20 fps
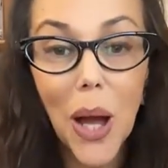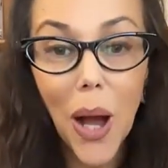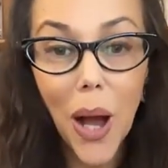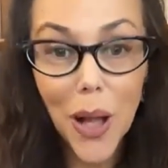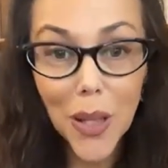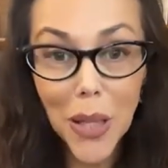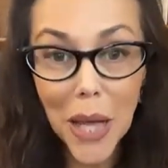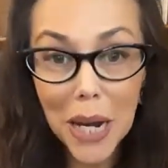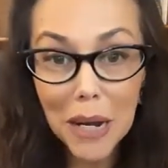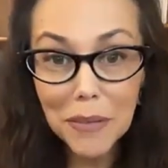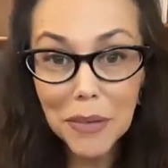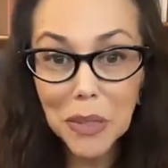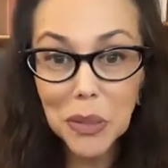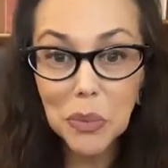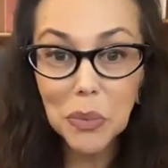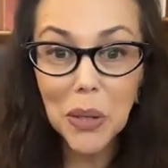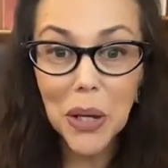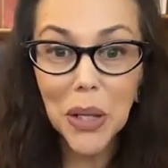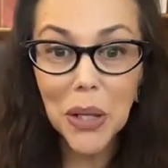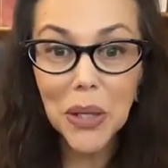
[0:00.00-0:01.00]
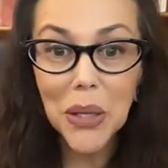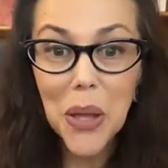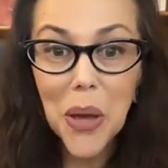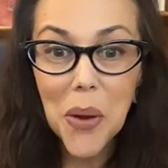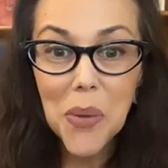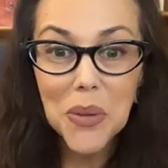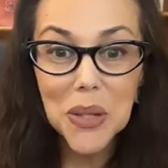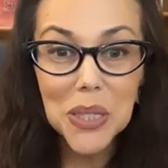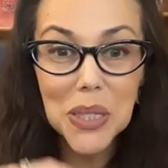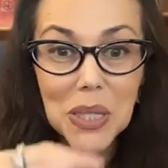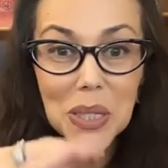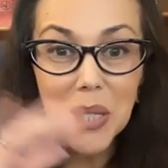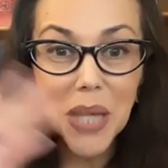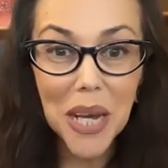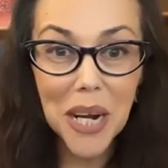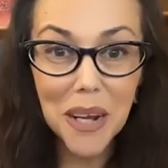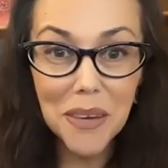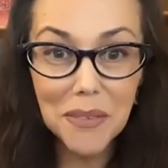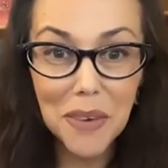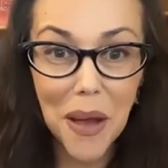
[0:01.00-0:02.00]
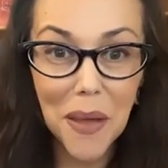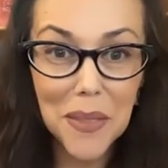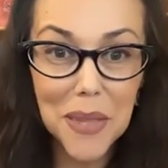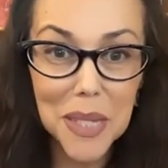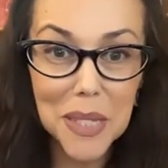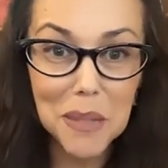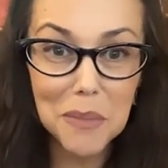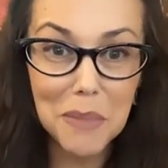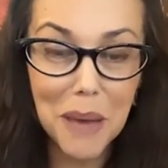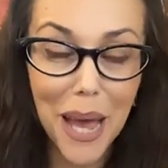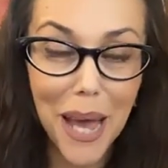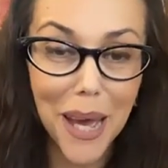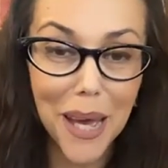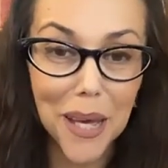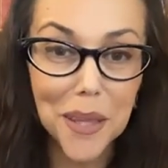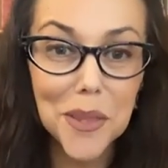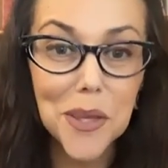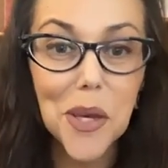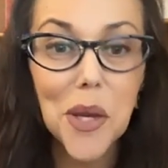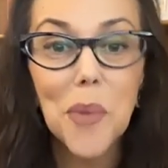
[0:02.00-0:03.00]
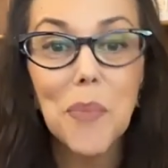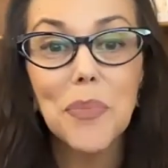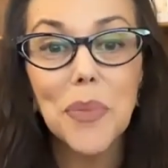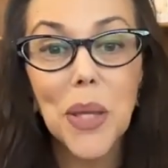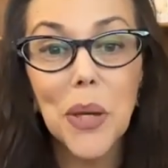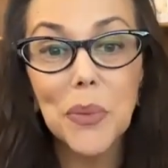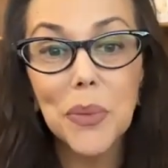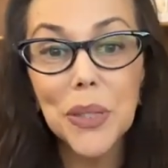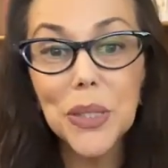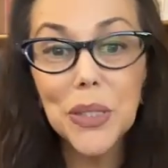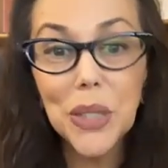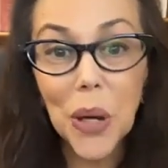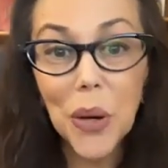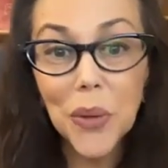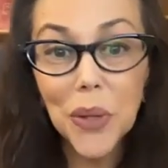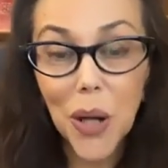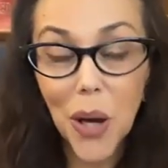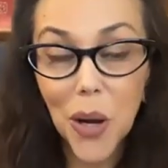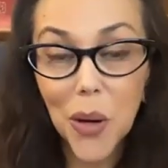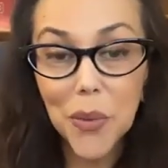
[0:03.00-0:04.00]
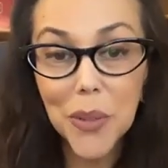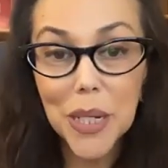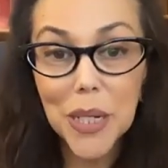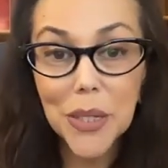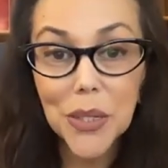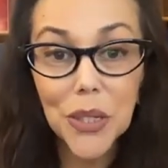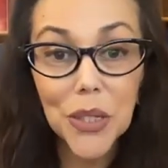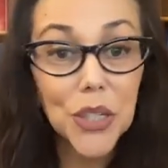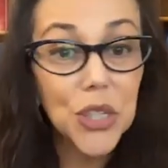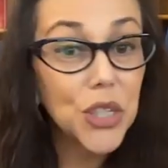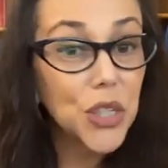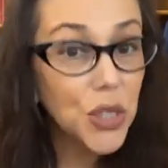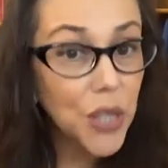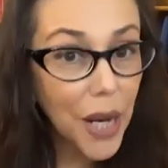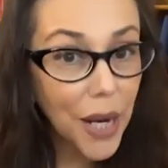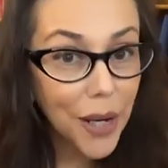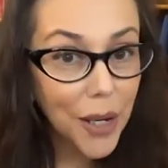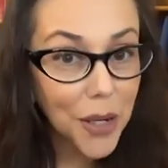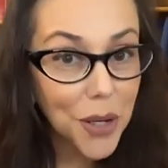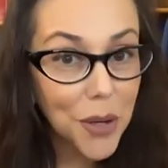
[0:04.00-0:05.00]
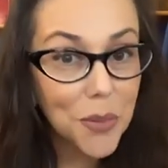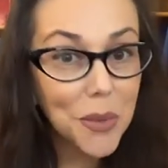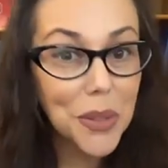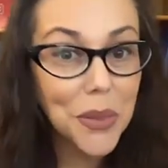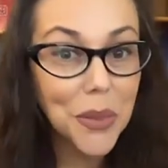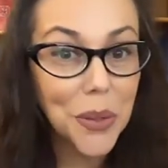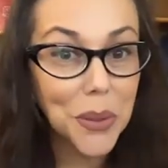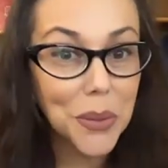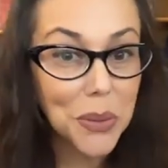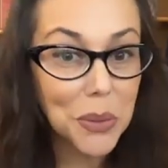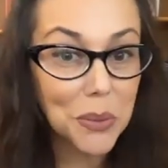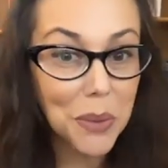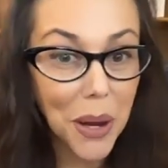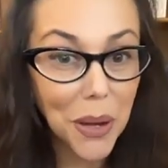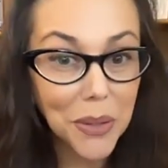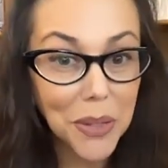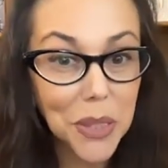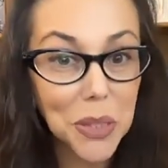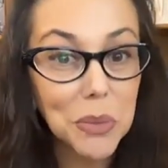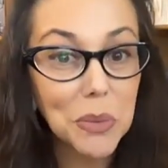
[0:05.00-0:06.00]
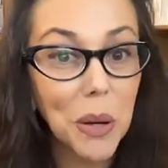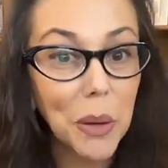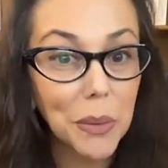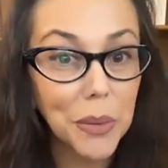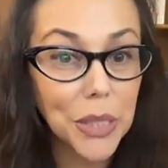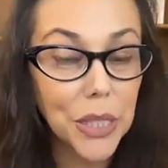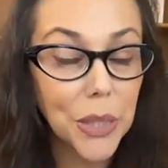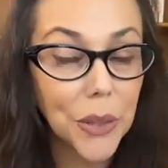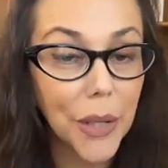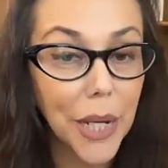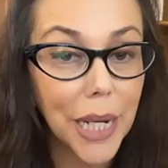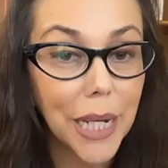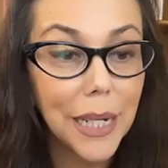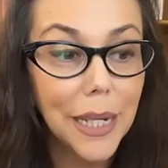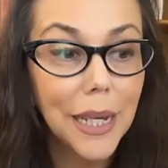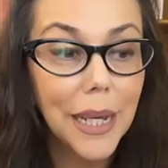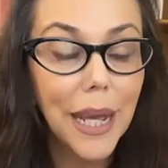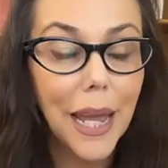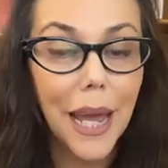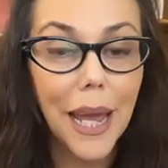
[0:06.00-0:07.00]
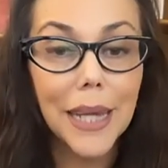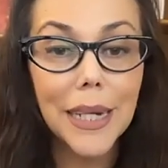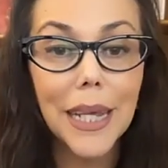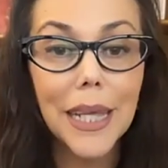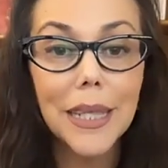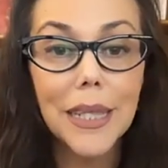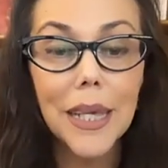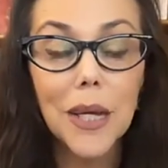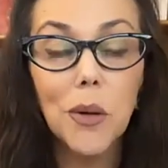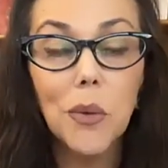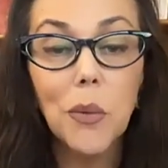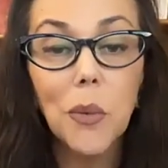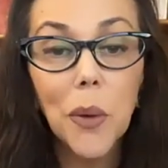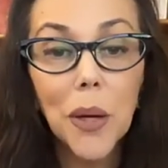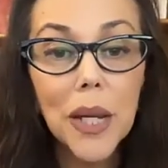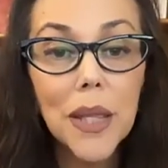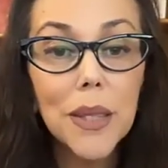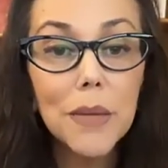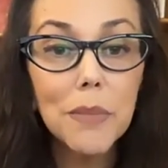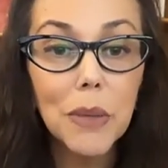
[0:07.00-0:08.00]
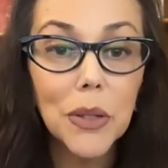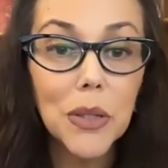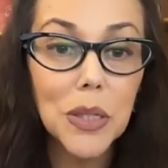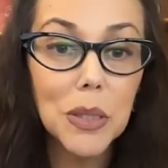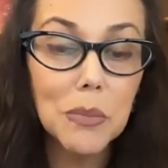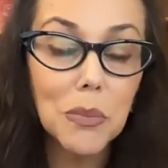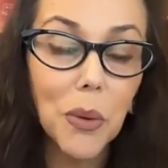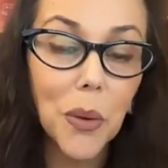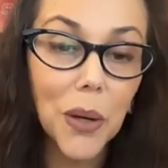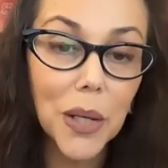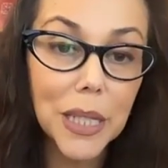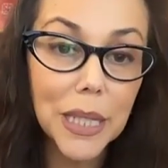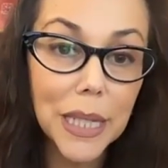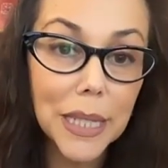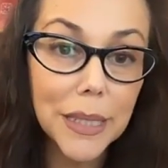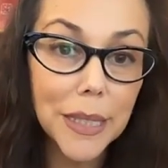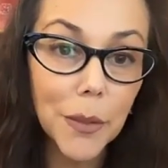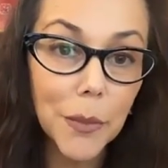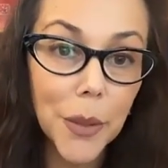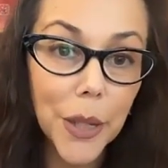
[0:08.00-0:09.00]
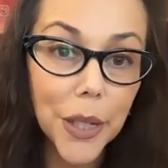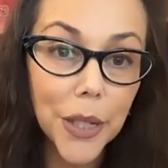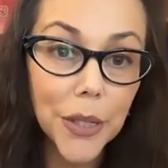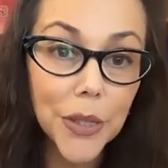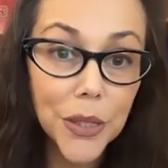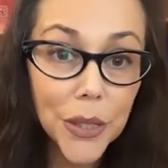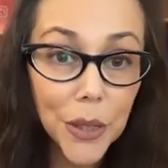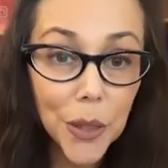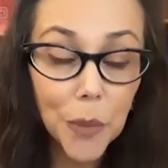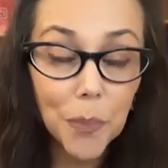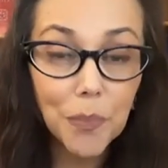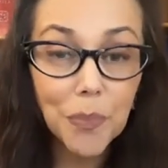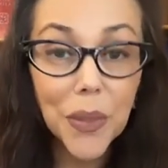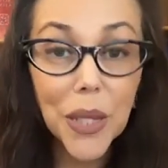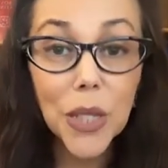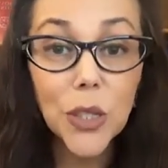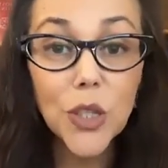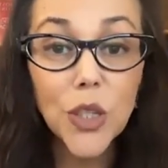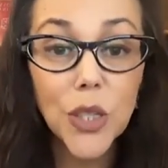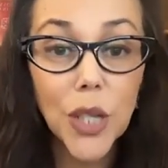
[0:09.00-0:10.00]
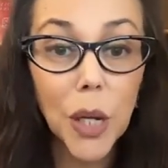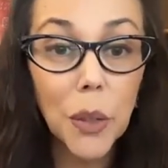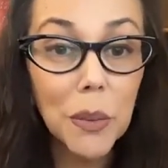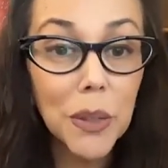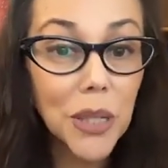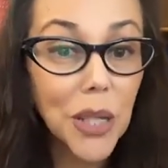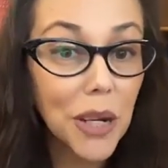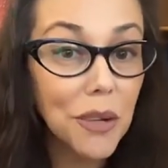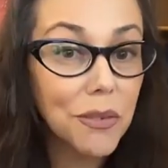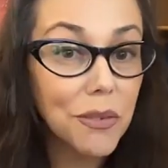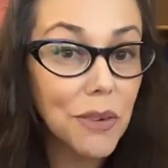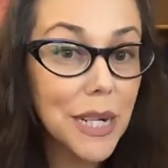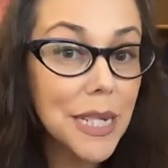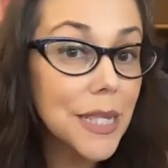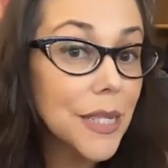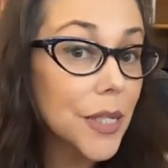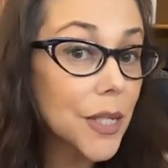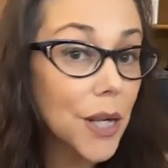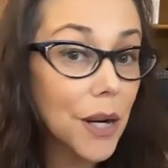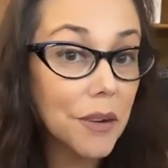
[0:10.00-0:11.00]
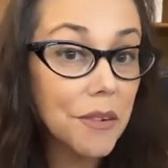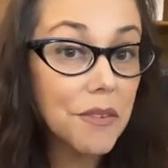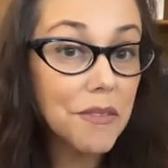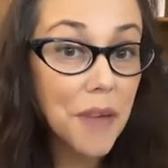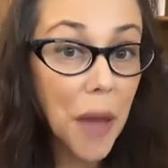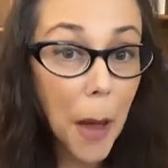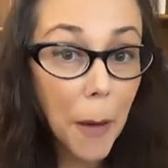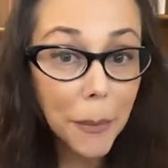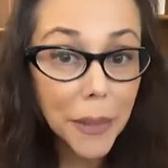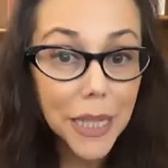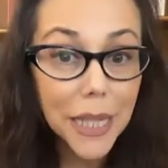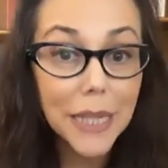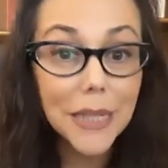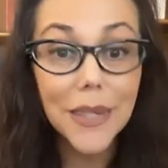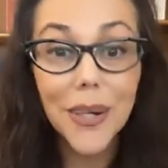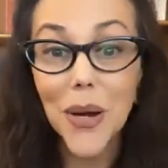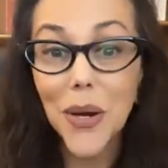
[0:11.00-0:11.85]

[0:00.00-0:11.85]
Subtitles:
A lot of us will set off on this path and we don't always share with those around us what we're doing. And I think one of the most important things that we can do is share with our friends and our families and